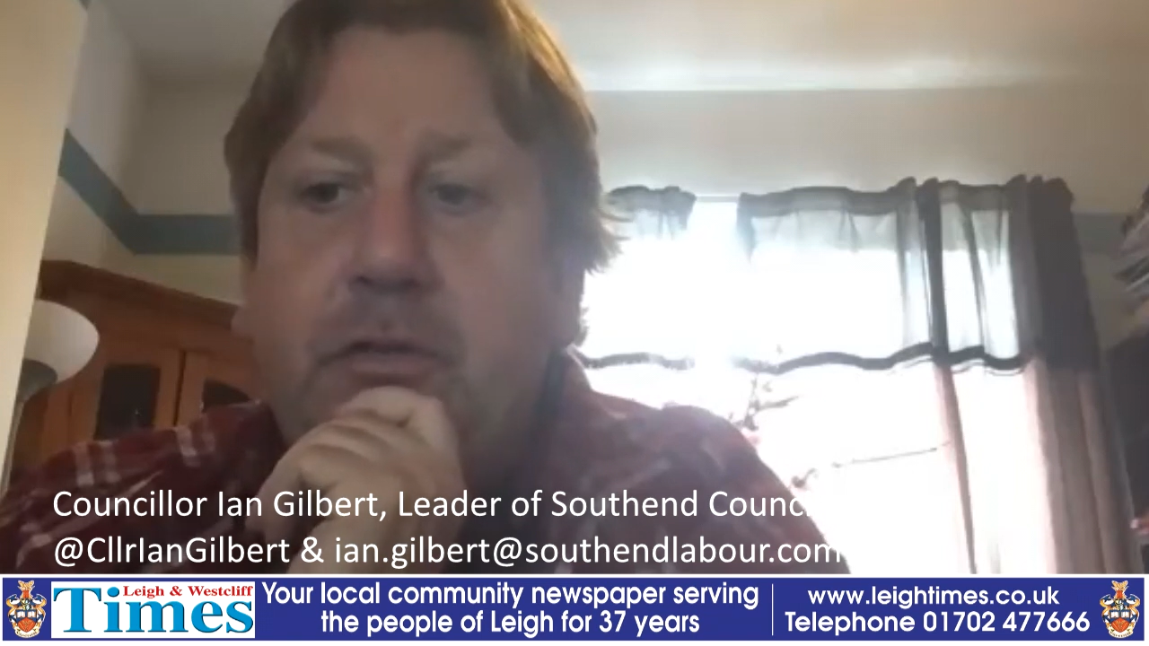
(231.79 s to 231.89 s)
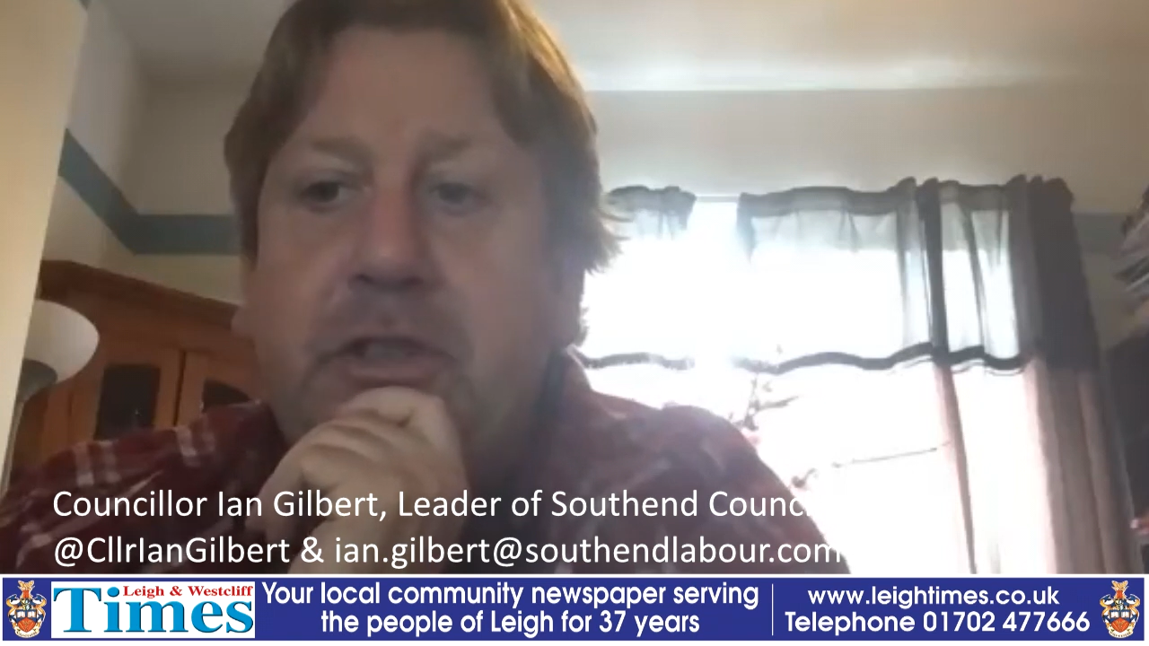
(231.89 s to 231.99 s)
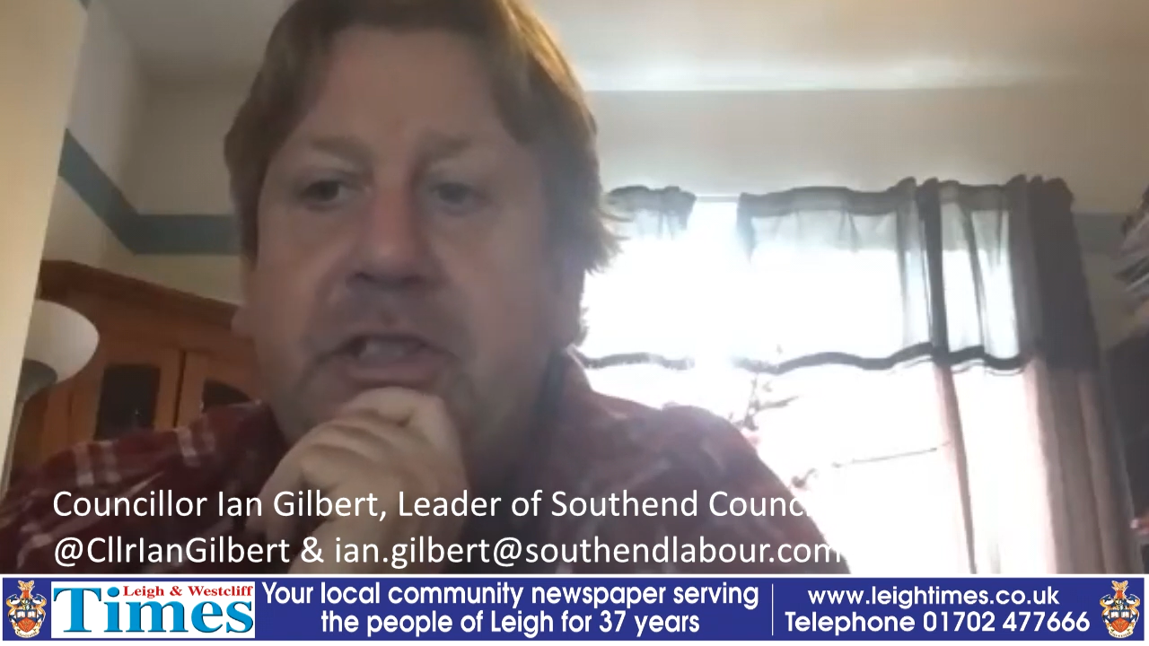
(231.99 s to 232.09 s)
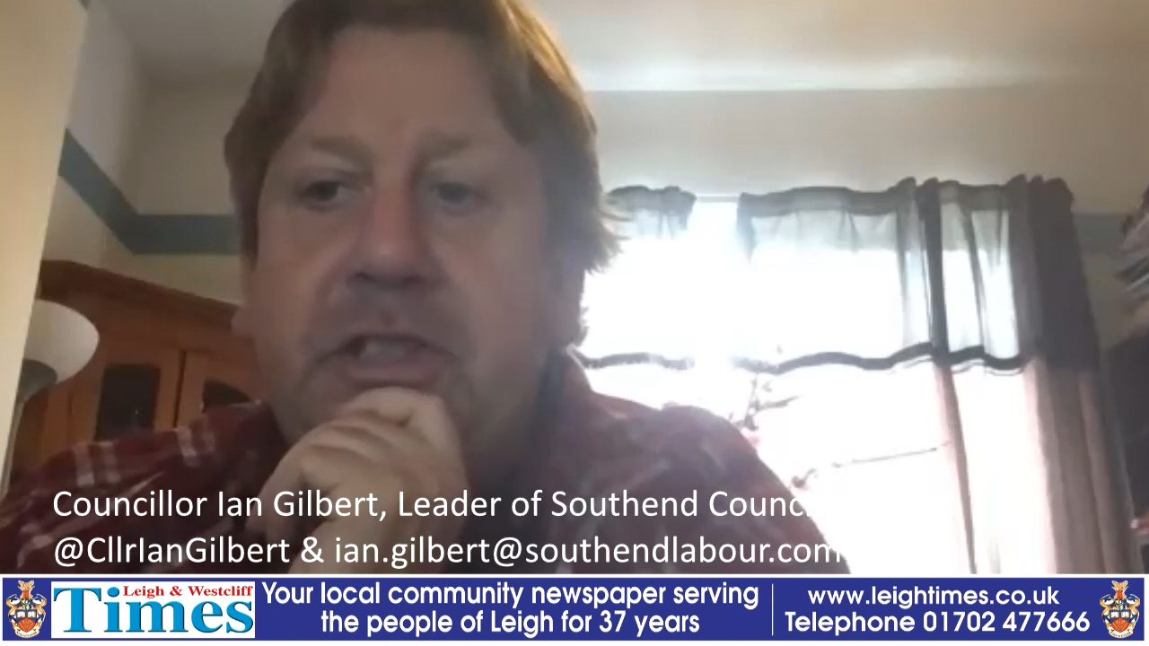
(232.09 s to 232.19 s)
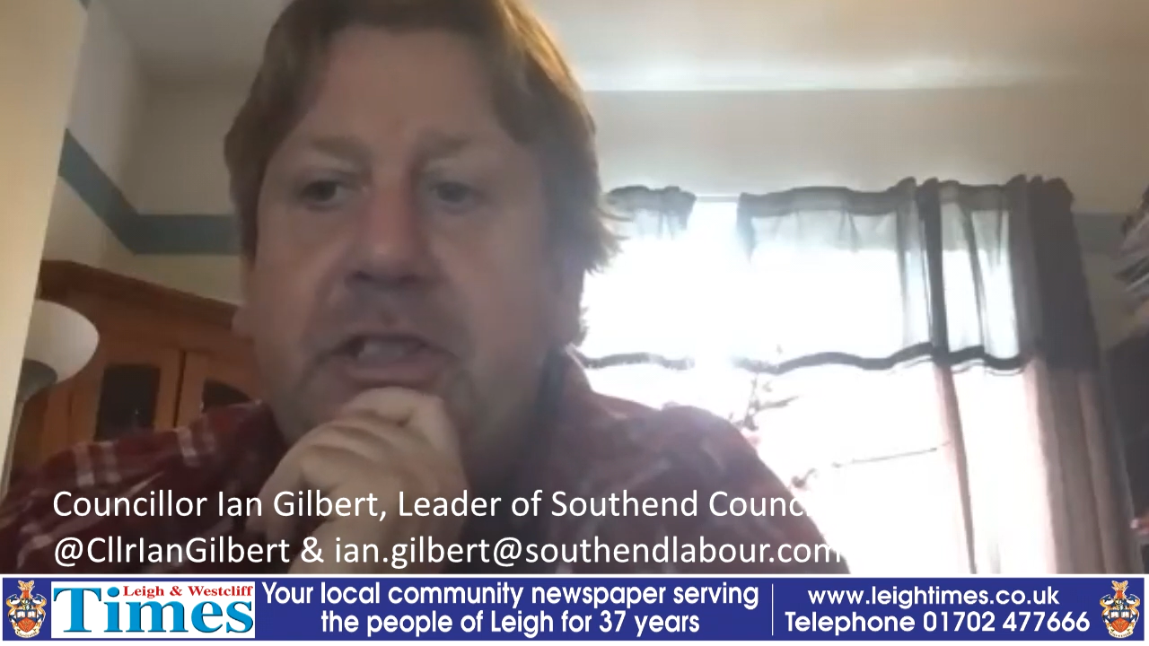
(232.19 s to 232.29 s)

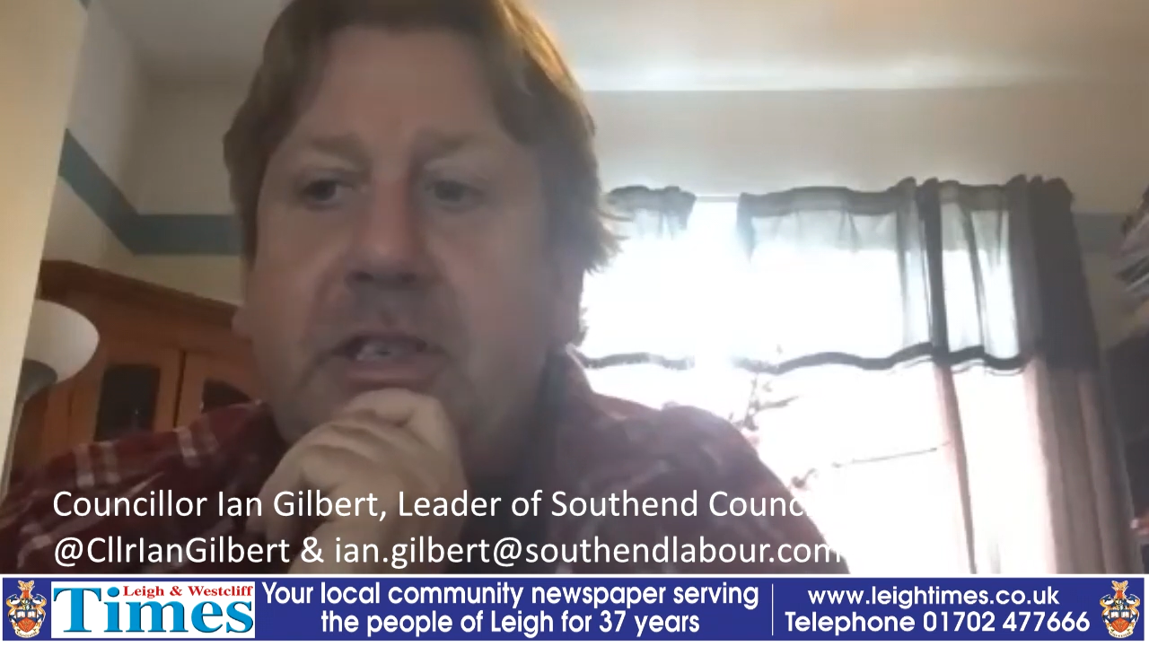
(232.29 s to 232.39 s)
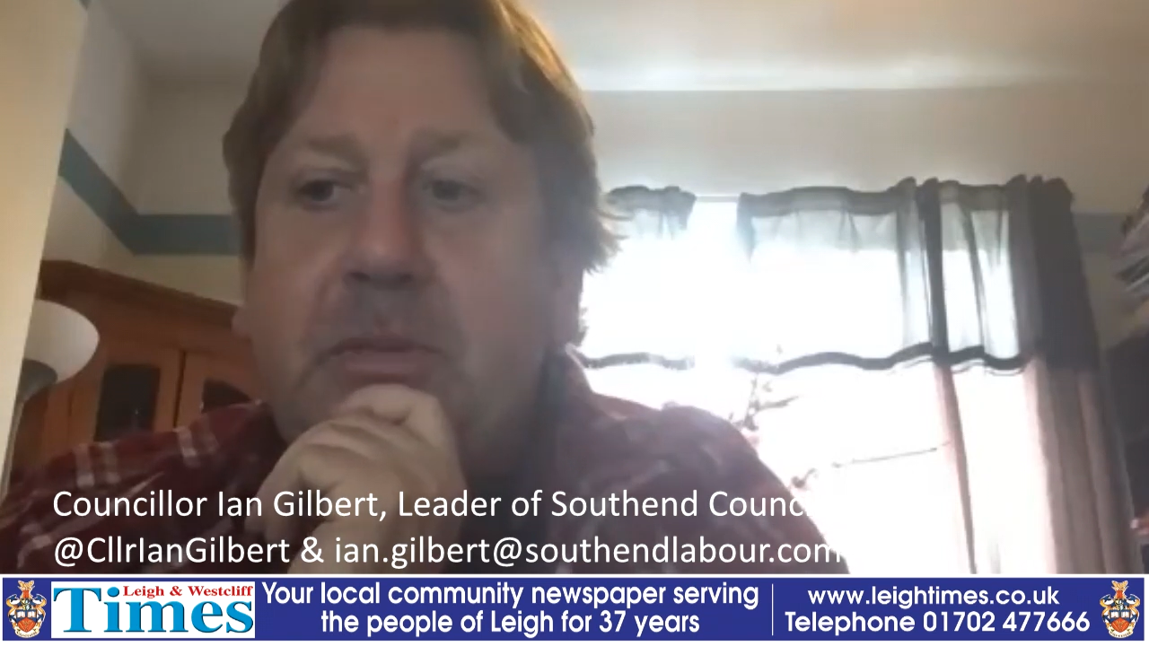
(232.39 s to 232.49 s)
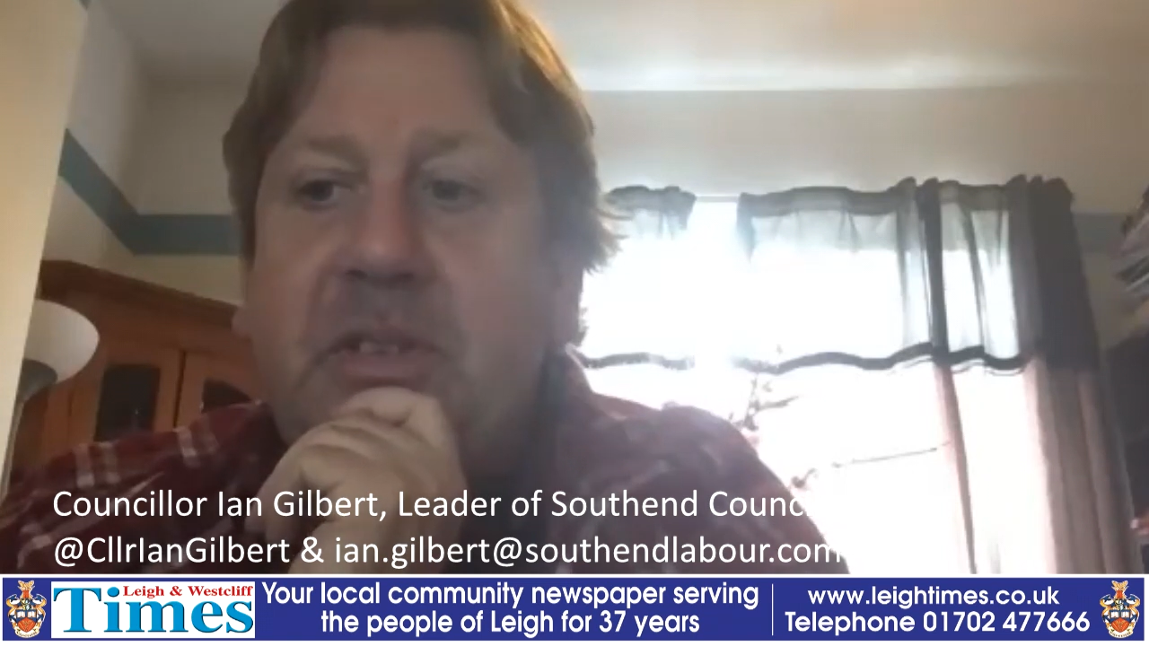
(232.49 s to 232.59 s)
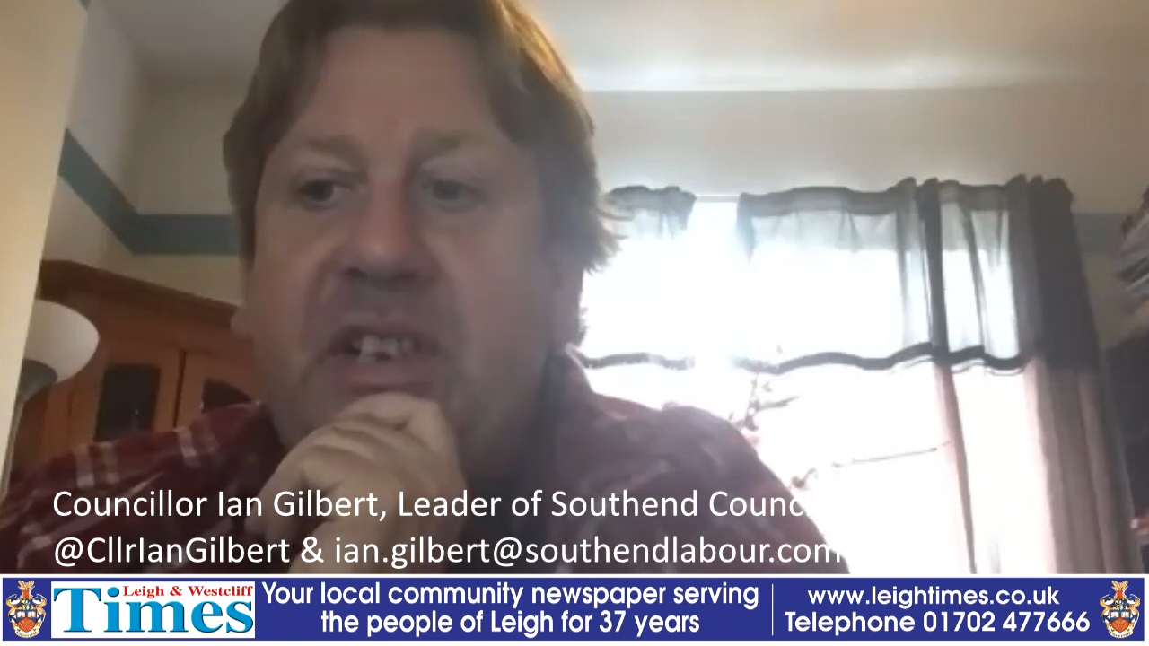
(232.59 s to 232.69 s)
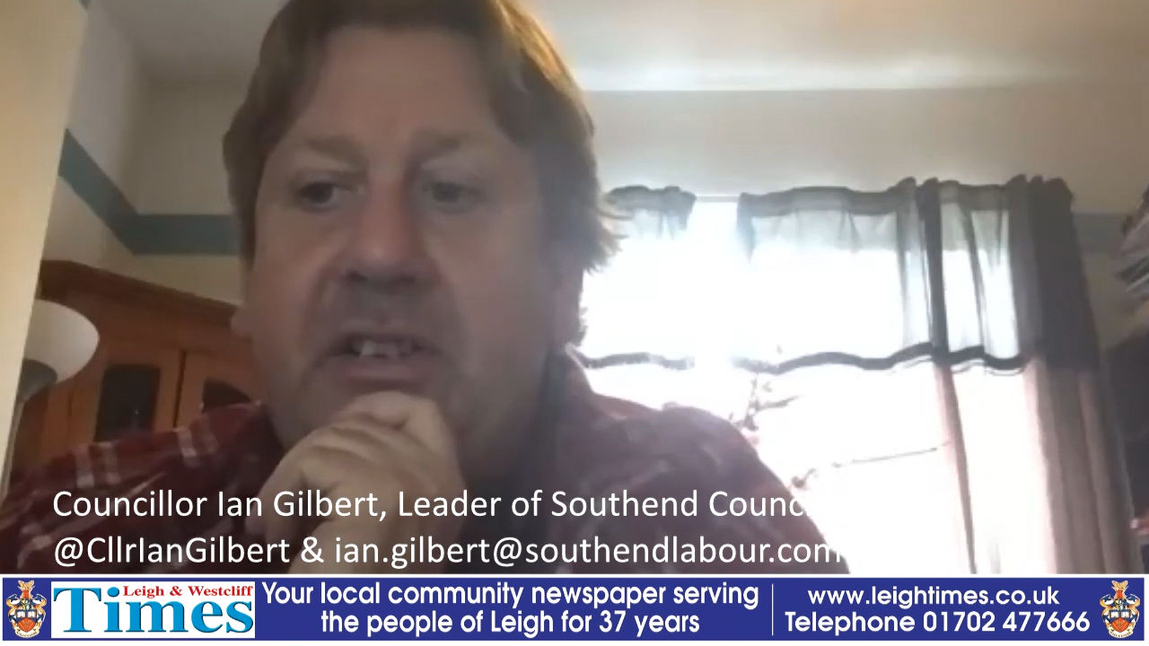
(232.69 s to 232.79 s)
us in terms
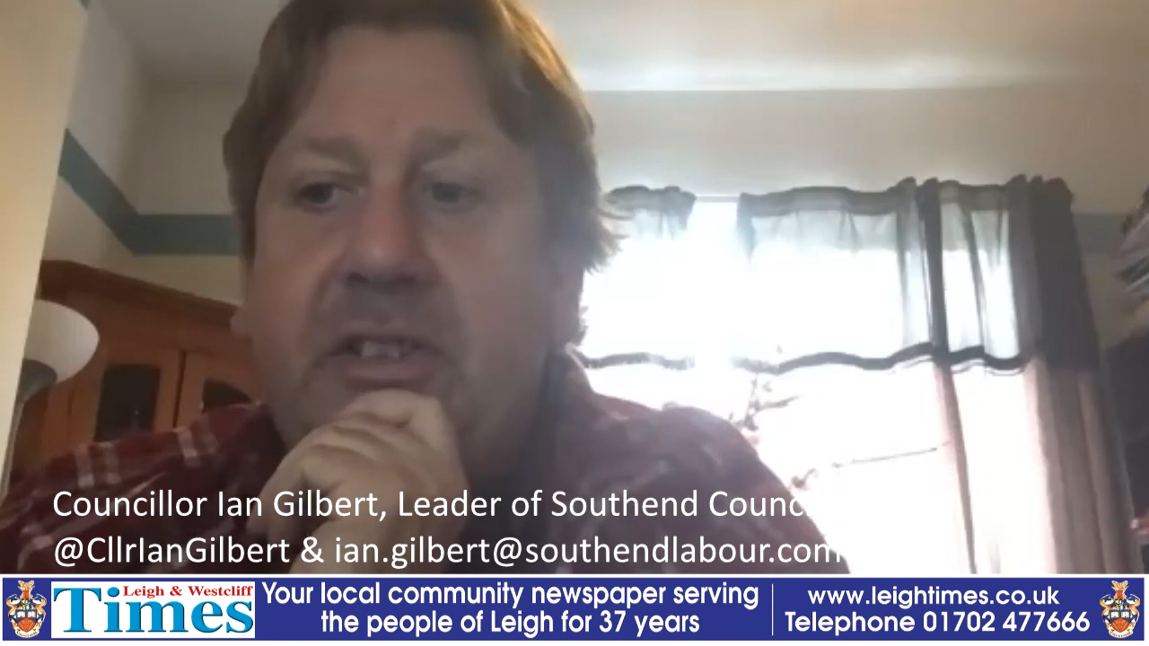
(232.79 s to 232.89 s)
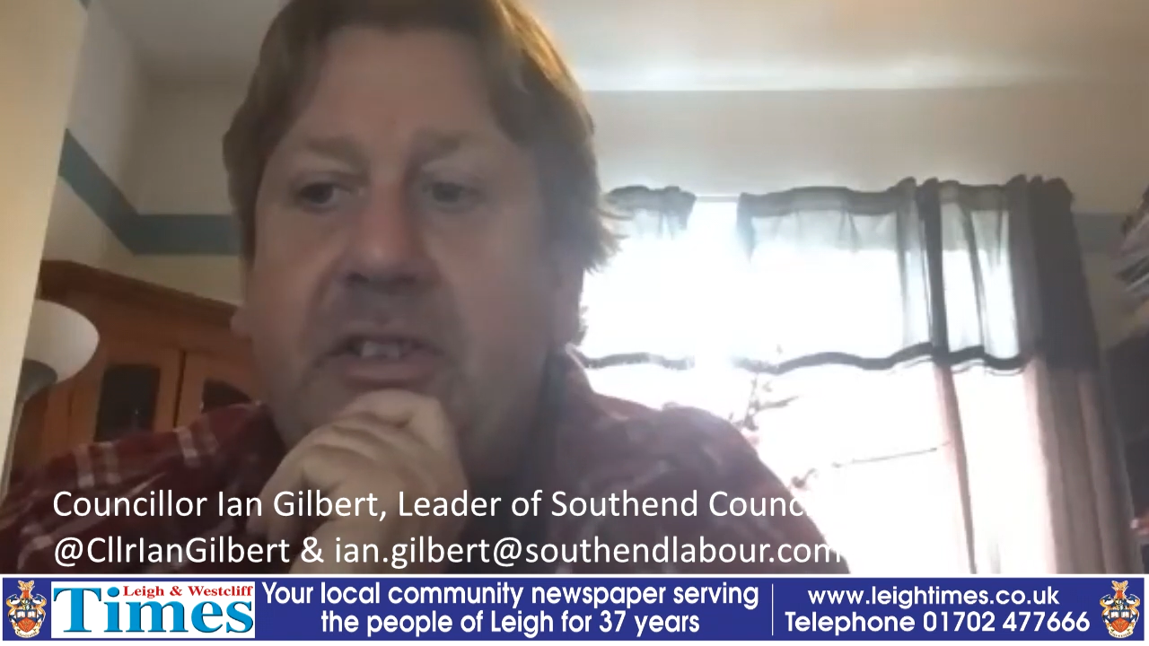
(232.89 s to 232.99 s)
of health